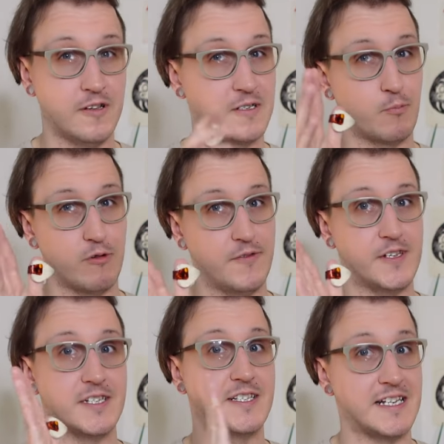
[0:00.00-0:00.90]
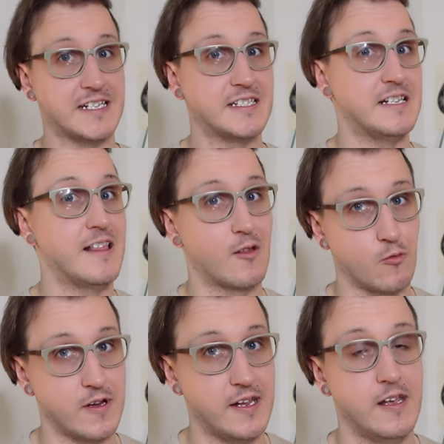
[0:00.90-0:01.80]
There's a previous
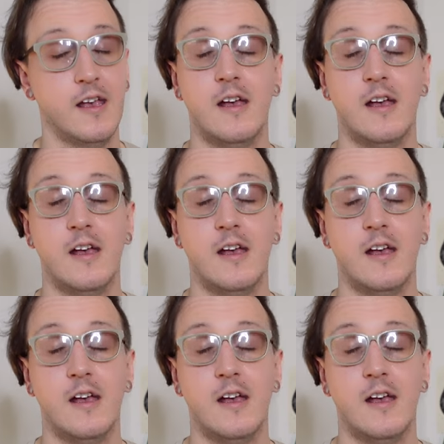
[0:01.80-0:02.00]
63